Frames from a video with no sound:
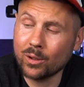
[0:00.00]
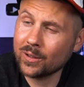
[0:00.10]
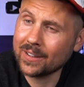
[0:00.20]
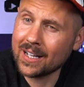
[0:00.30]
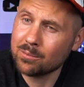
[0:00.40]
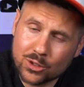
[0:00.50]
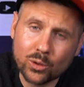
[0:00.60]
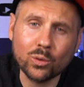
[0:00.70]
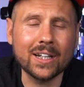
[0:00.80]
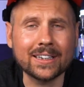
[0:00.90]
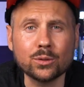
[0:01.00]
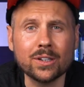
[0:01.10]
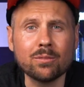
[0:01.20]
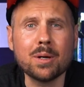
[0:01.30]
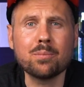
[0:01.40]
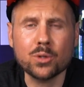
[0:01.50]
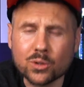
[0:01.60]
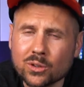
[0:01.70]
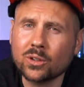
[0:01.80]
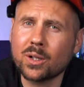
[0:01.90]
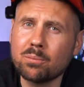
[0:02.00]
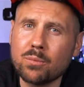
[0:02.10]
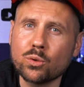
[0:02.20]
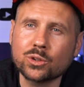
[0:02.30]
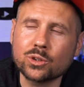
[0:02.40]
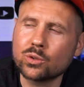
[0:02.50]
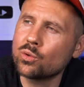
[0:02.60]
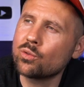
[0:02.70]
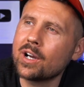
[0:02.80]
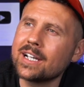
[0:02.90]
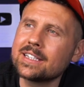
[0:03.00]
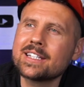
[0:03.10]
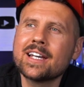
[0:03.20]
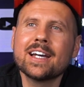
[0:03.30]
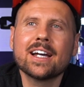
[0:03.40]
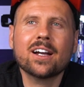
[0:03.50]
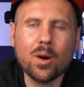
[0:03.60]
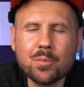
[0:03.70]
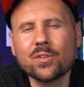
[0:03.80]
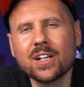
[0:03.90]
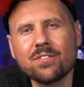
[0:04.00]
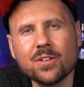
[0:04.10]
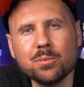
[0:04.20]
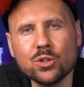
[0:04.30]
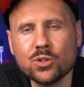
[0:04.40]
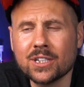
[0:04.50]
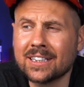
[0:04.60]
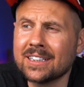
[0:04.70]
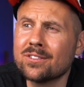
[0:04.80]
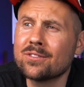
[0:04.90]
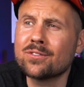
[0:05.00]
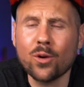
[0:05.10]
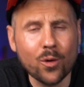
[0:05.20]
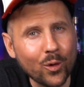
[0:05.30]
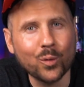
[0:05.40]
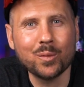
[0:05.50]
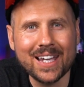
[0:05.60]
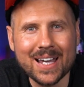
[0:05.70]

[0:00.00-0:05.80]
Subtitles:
Well, I'm so lucky to have my personal composer who writes copyright-free music for all my